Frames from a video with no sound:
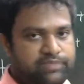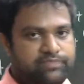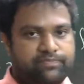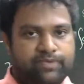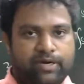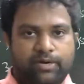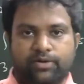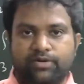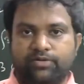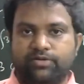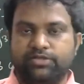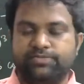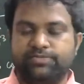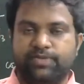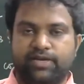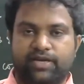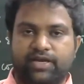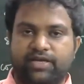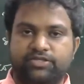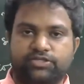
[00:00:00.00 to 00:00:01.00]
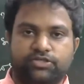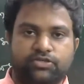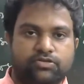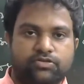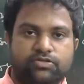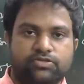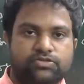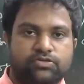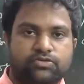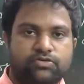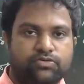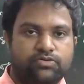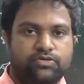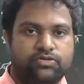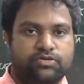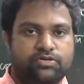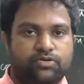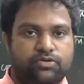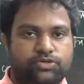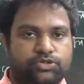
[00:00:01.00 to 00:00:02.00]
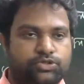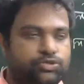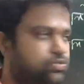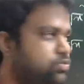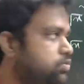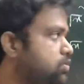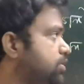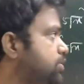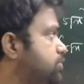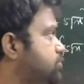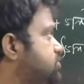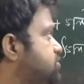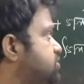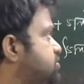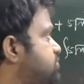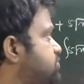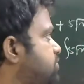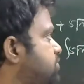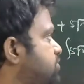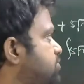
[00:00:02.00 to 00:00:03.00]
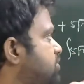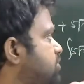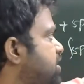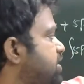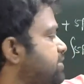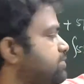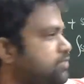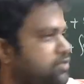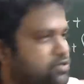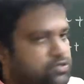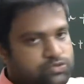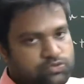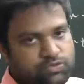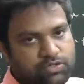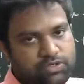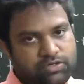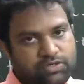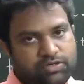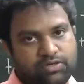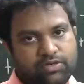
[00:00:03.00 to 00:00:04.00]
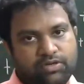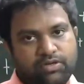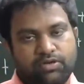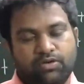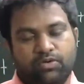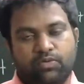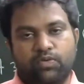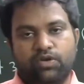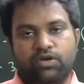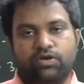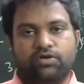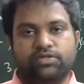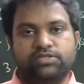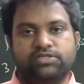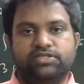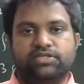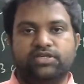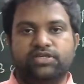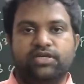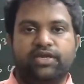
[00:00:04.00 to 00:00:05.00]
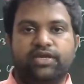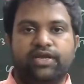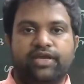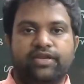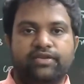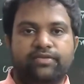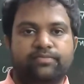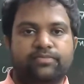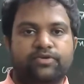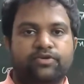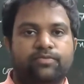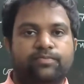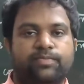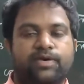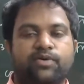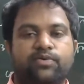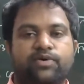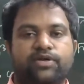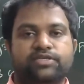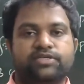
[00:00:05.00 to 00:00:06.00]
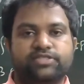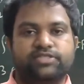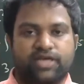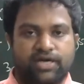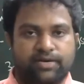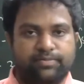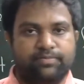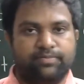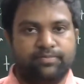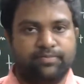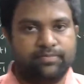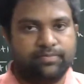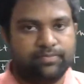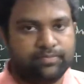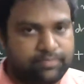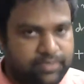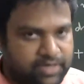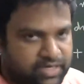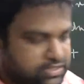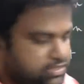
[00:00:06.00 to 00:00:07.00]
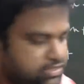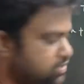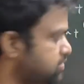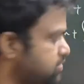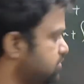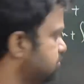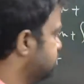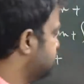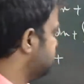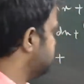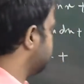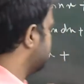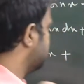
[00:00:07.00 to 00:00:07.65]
If power is fraction also, no issue, we'll use this formula n plus 1. We'll consider n, your power is half, fraction.